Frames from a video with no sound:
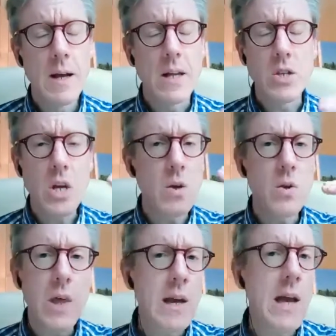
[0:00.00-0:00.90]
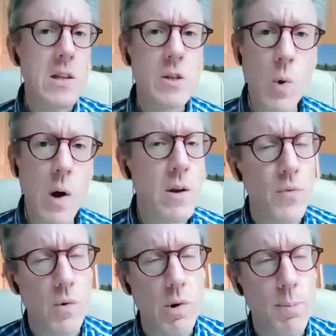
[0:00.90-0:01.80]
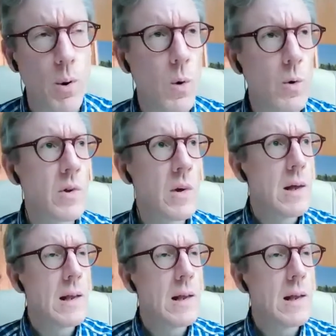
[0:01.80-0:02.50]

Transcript: And so you then get this wonderful report.